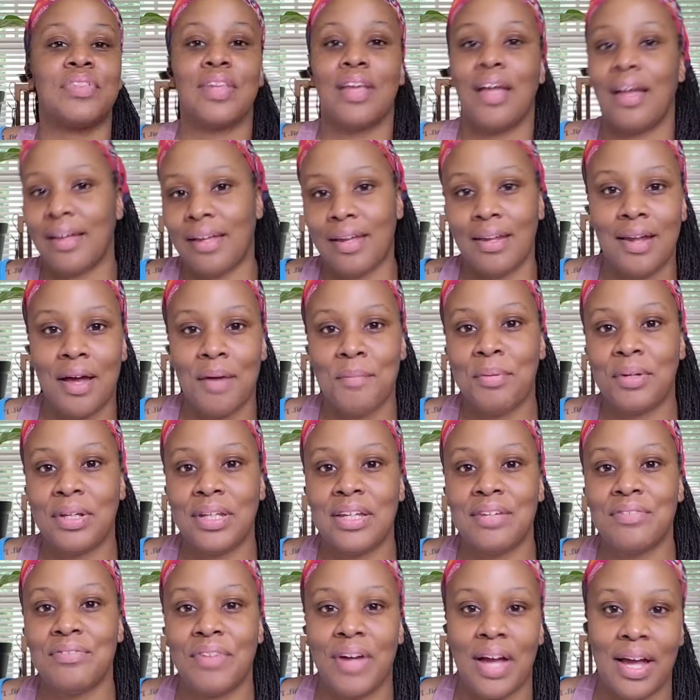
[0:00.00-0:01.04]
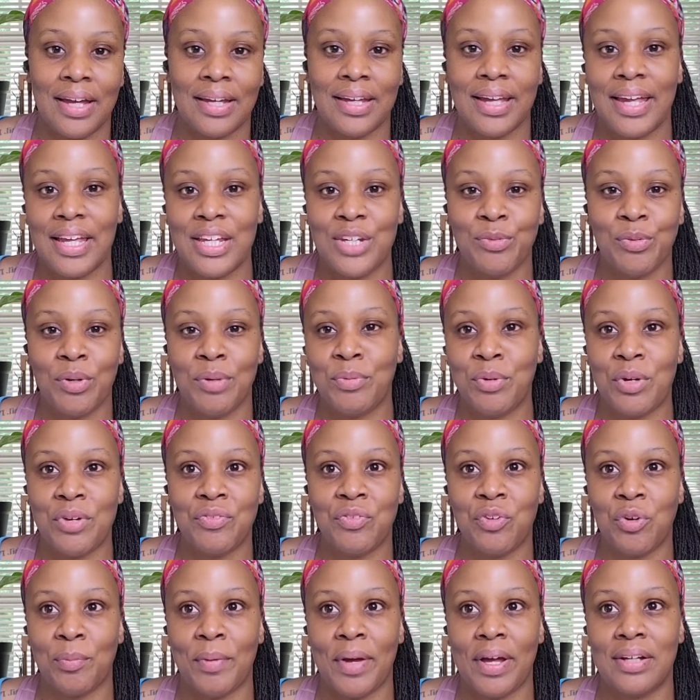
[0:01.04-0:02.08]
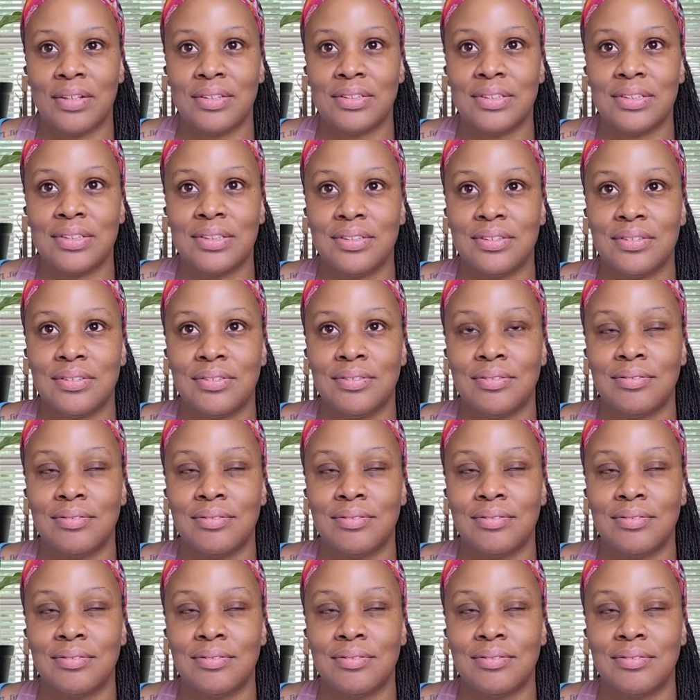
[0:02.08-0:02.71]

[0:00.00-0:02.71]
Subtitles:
I cannot believe I gained 1.4 pounds.